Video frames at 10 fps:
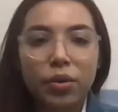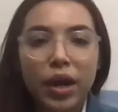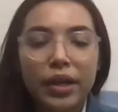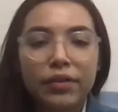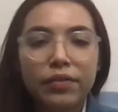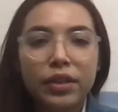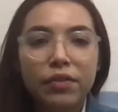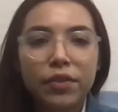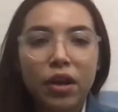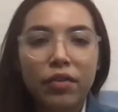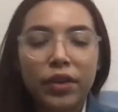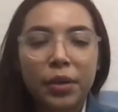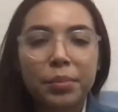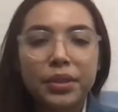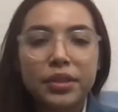I've lived off
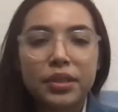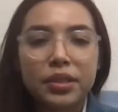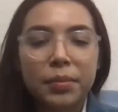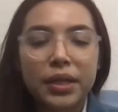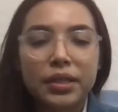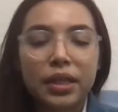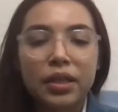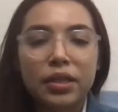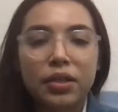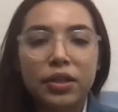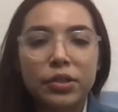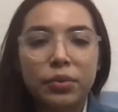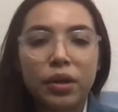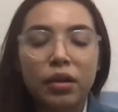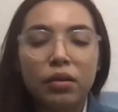campus since my second year as
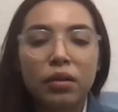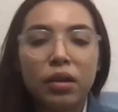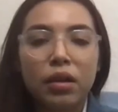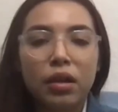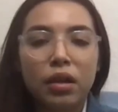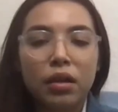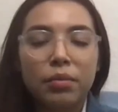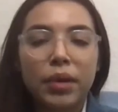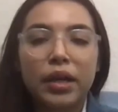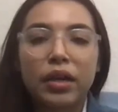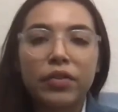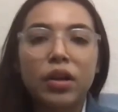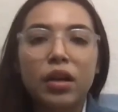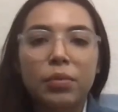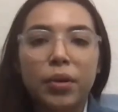well. I never
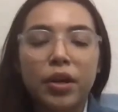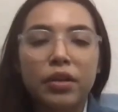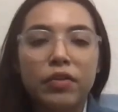got a part of